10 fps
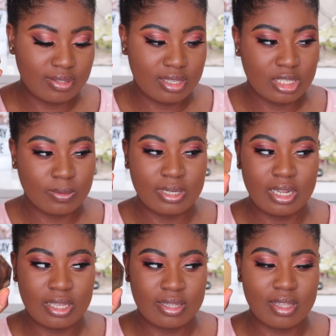This one
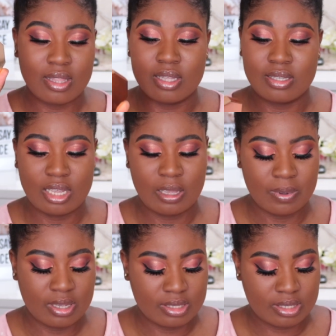is the
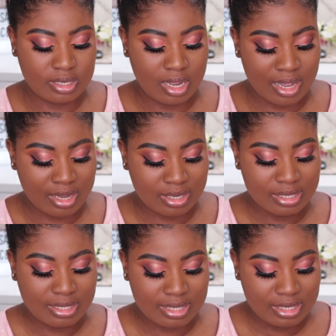deepest. I
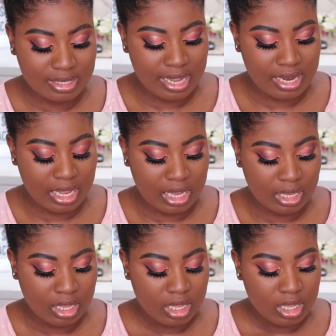considered
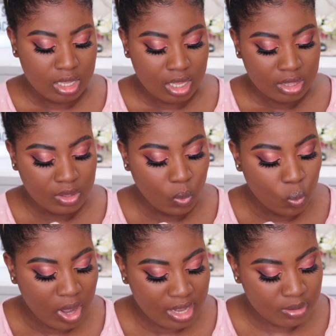getting the
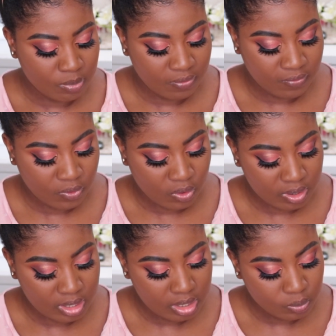one
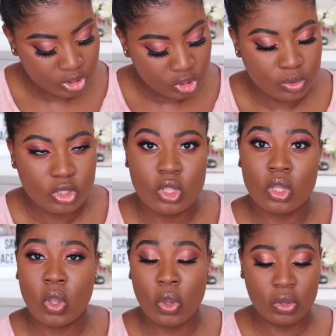before it, which was the
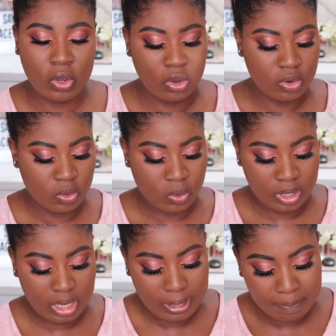Cocoa
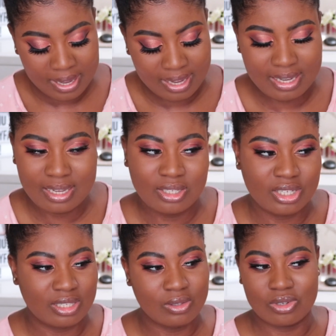Naughty, but it
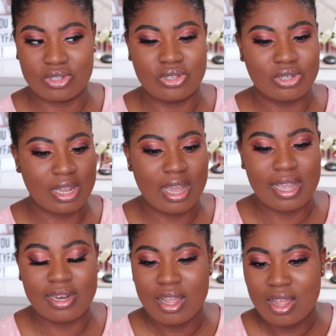just looks too light.